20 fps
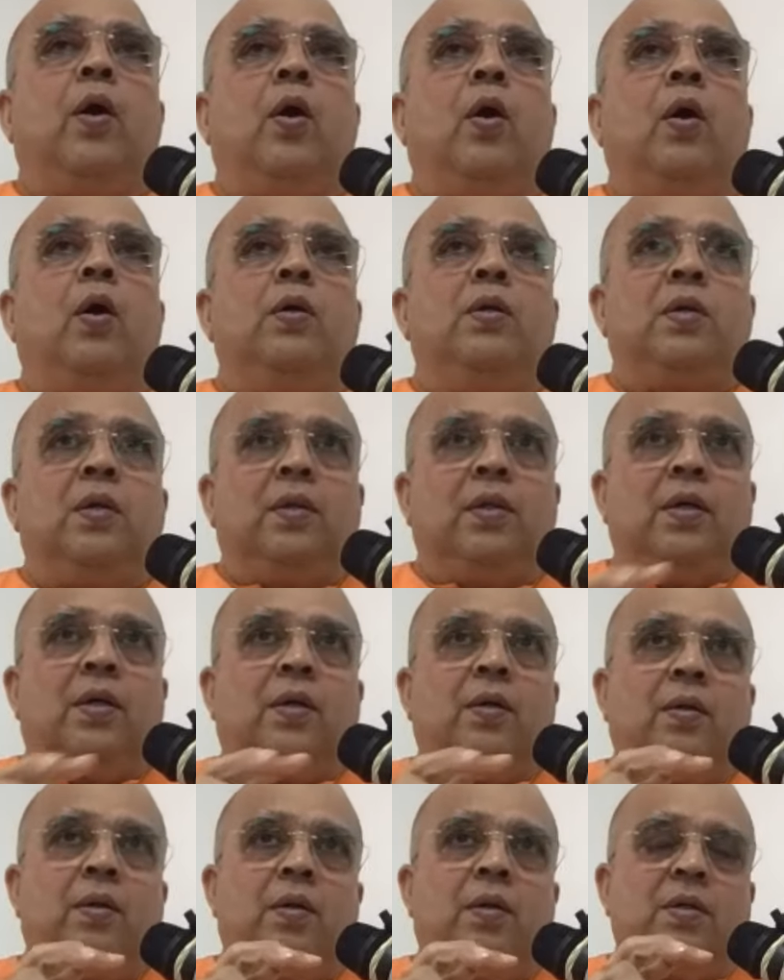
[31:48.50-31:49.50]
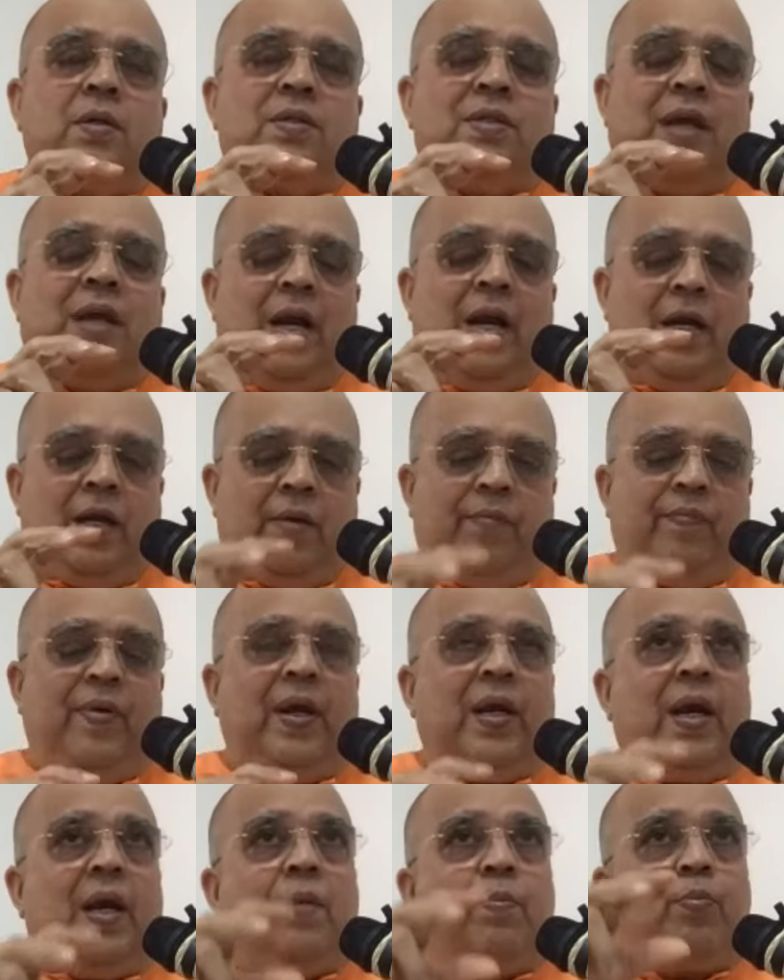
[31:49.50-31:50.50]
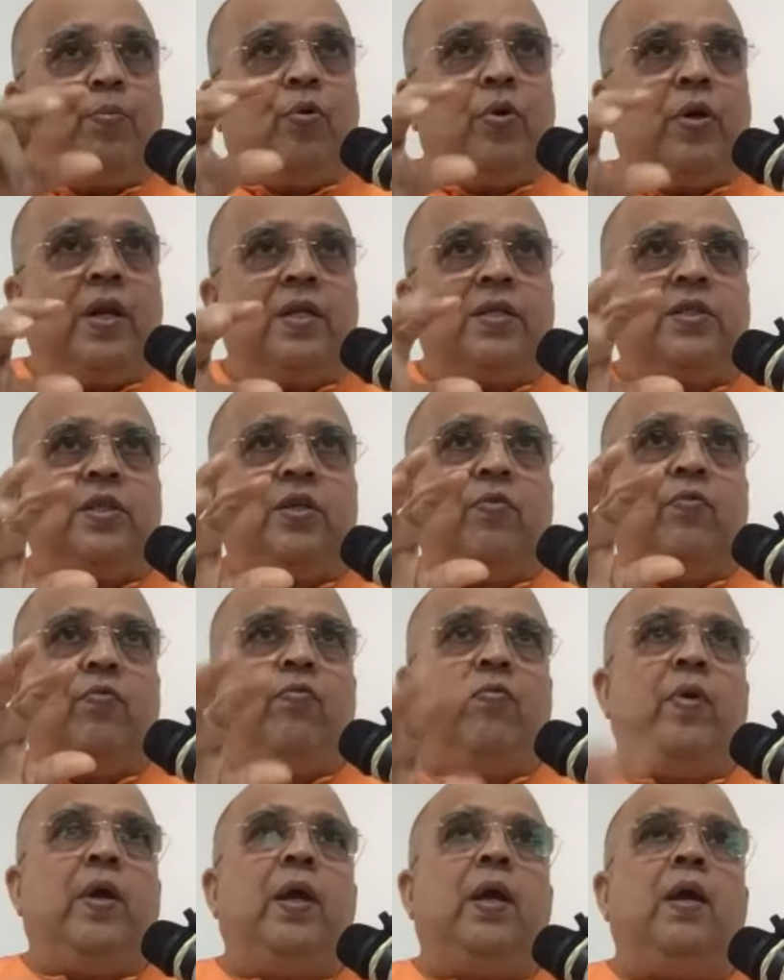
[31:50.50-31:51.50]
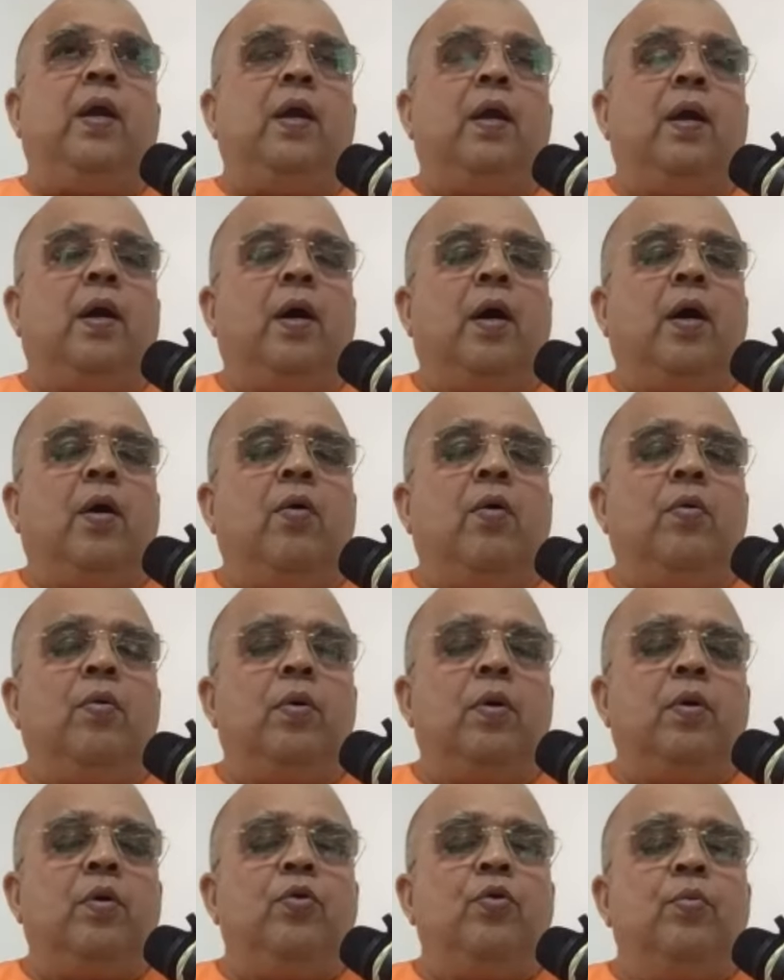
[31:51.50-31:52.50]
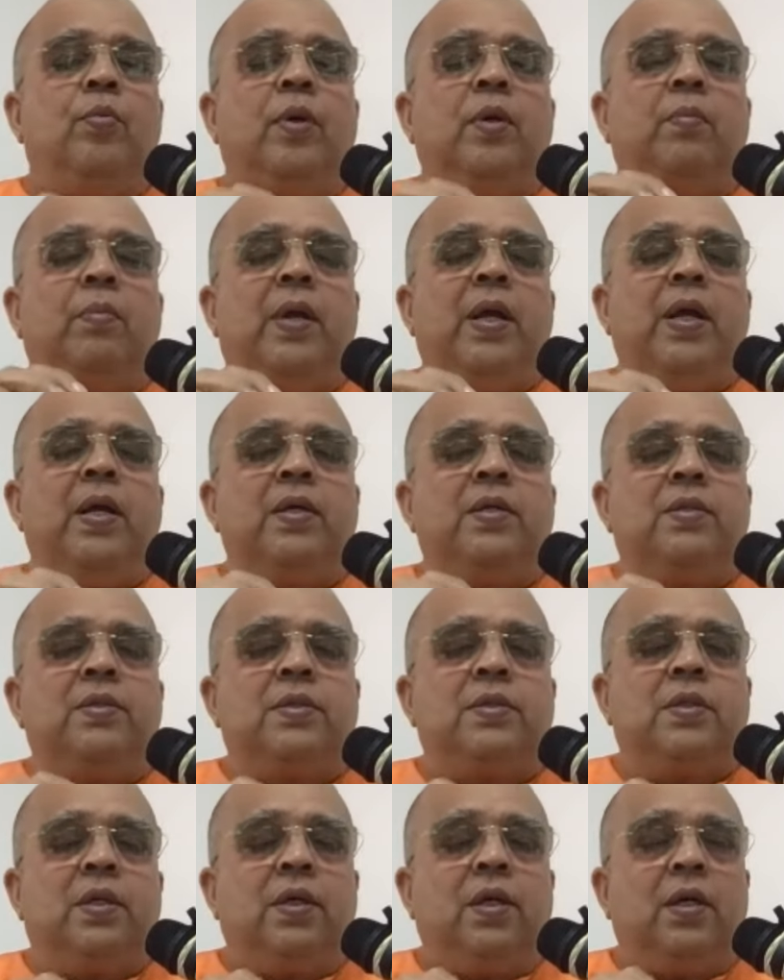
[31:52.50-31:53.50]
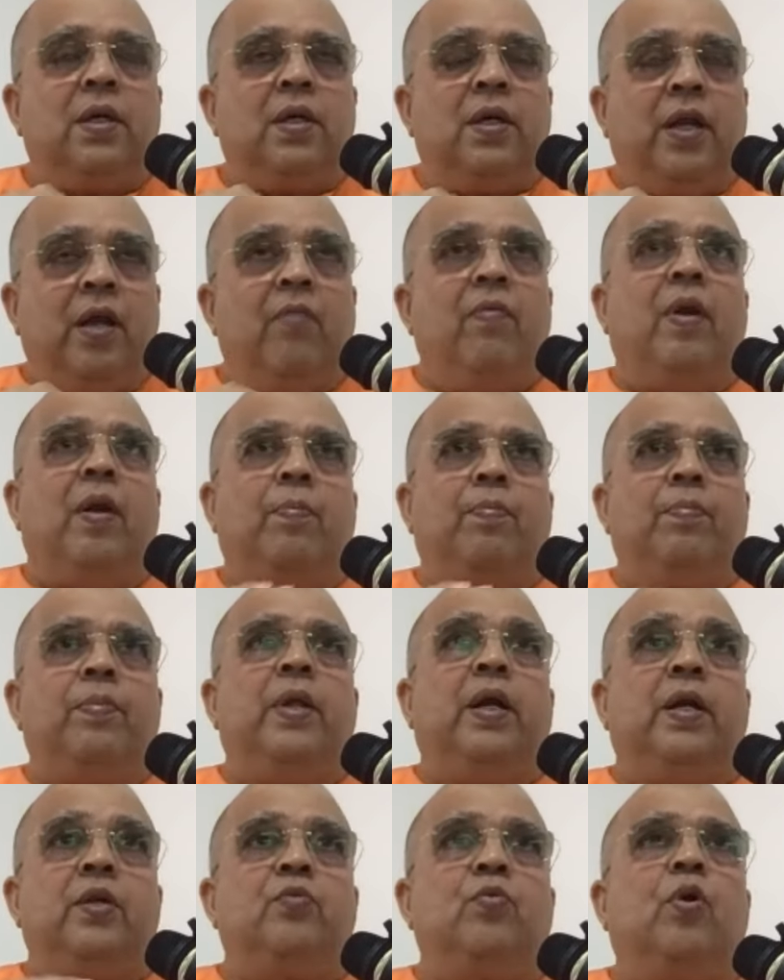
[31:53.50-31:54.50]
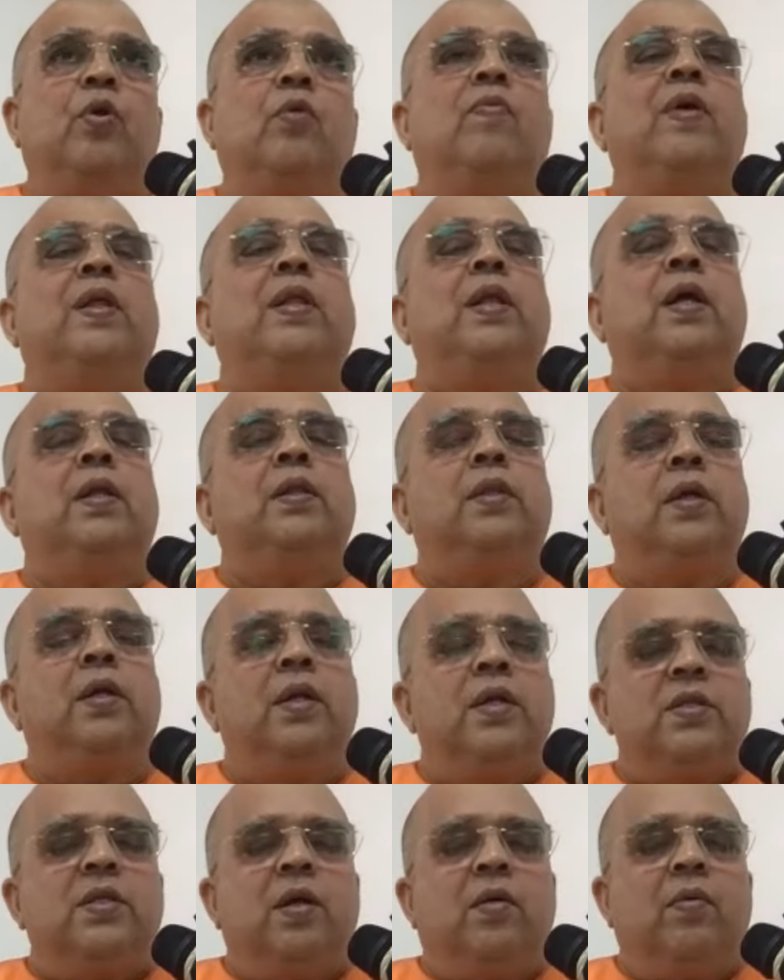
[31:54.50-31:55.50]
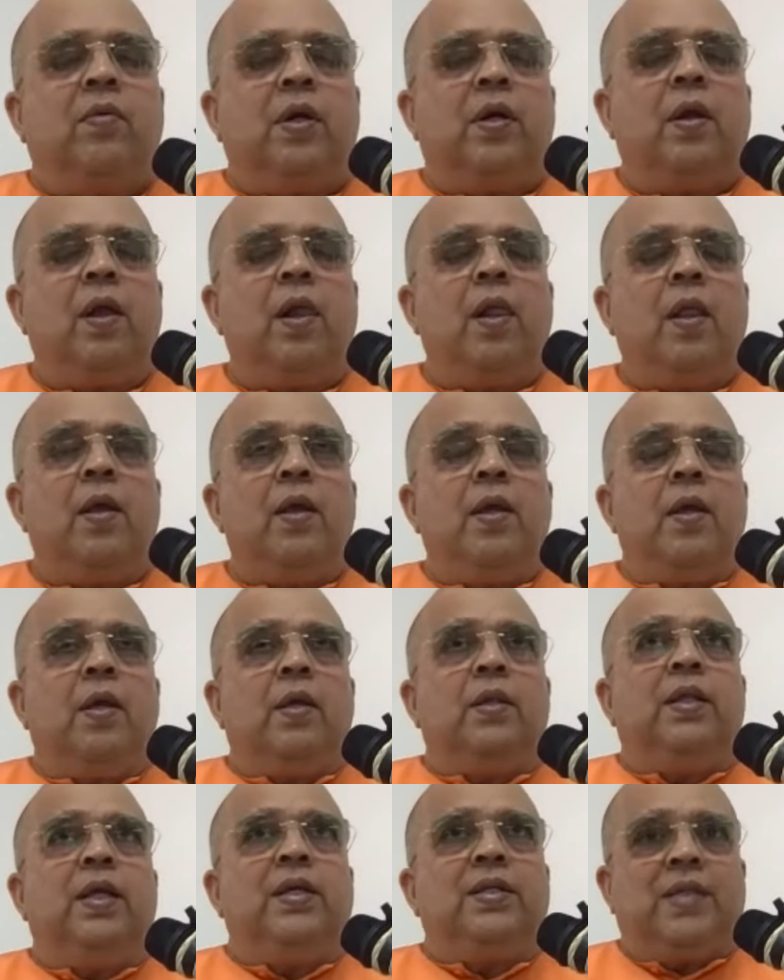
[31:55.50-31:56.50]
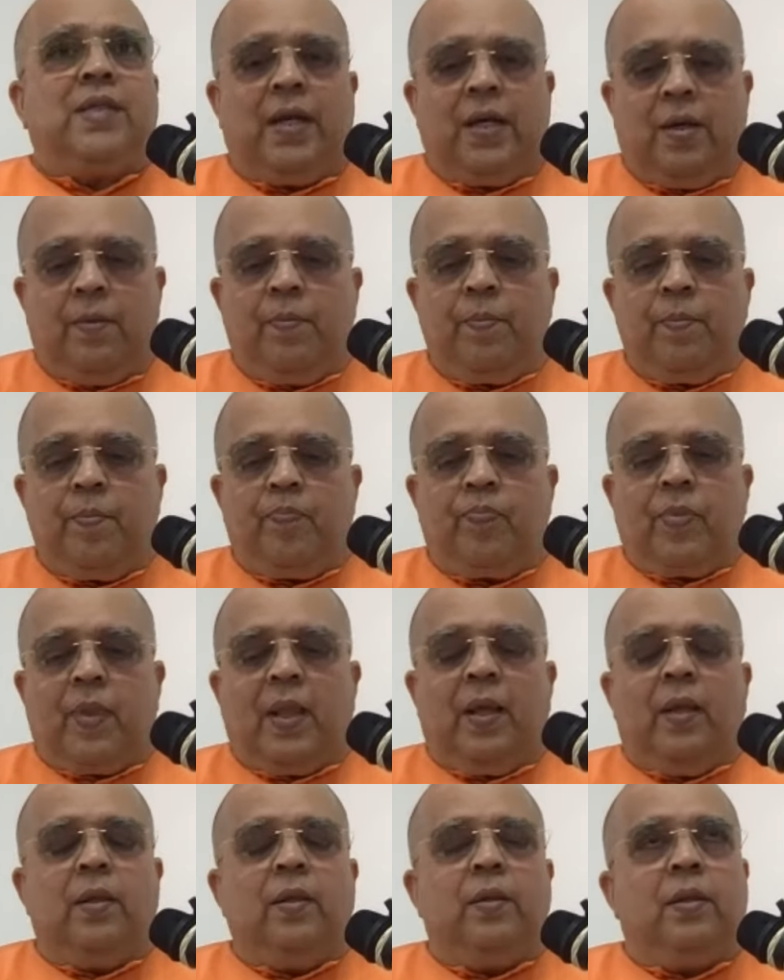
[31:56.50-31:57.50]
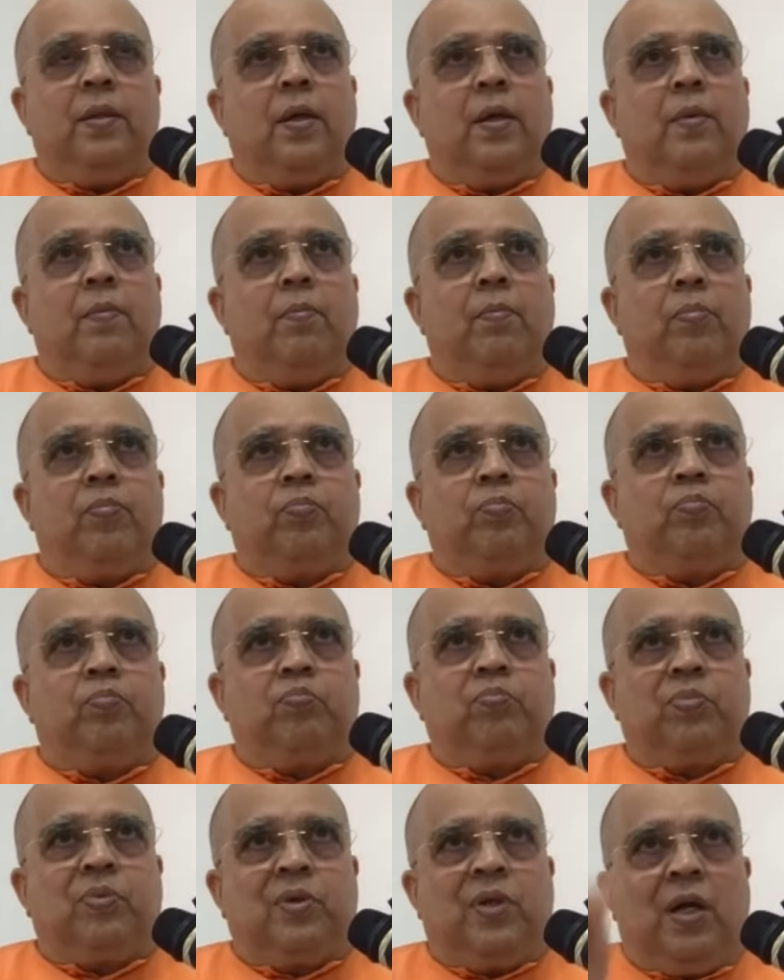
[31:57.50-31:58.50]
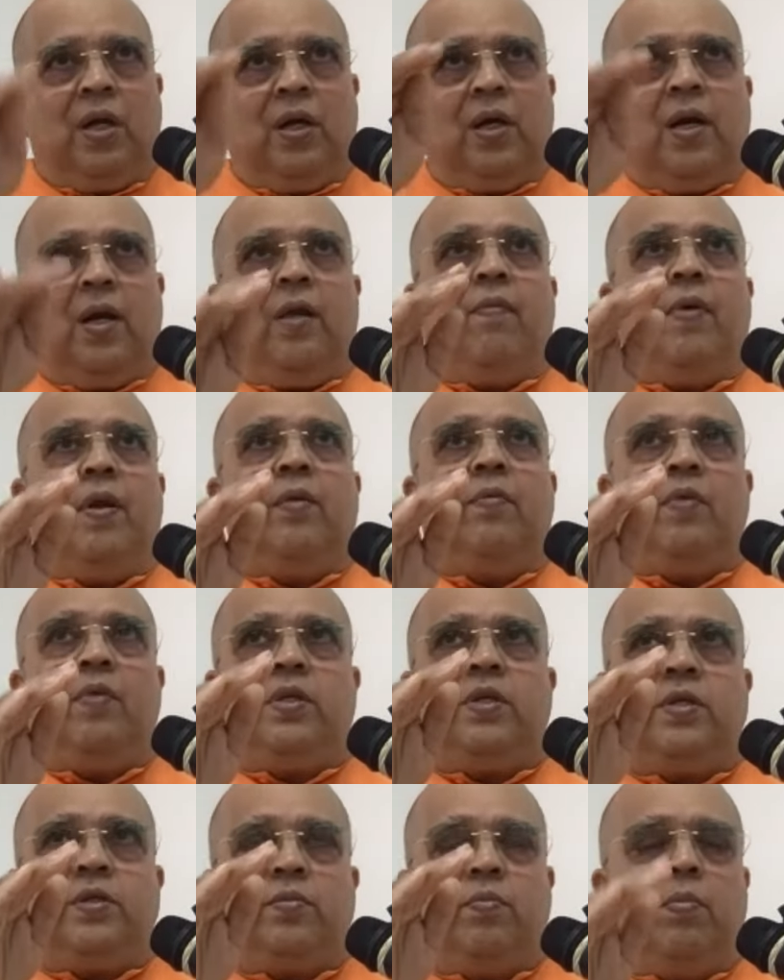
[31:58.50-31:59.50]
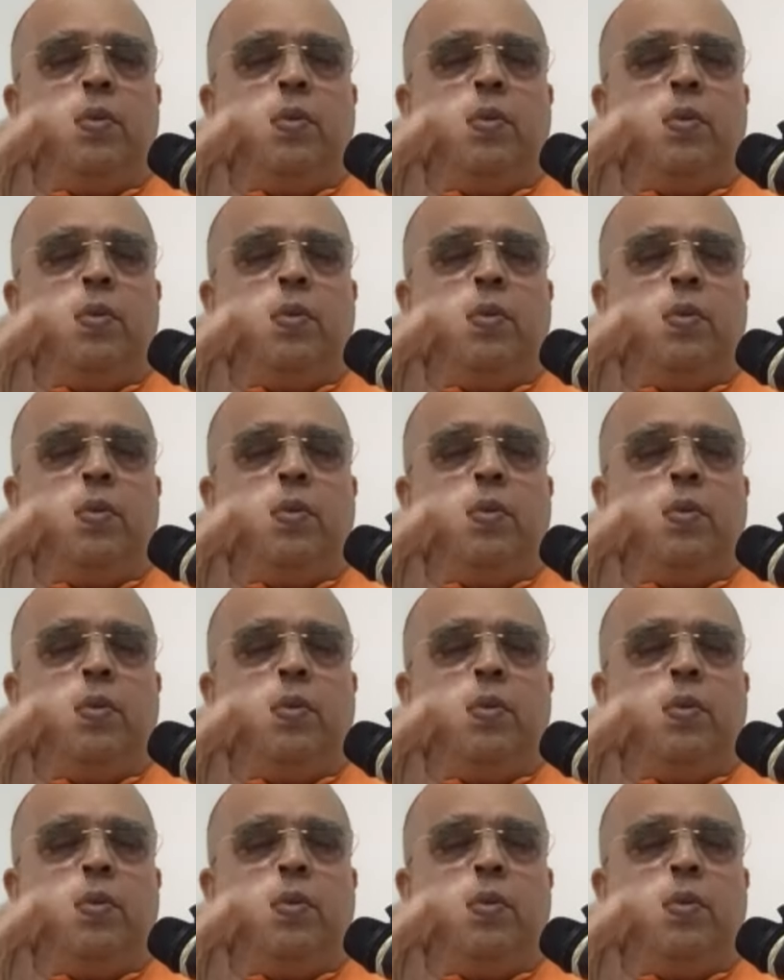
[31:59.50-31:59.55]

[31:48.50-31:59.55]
or the scientific and progressive way how human beings develop. That is what Vedanta discovered. They said the third level, which is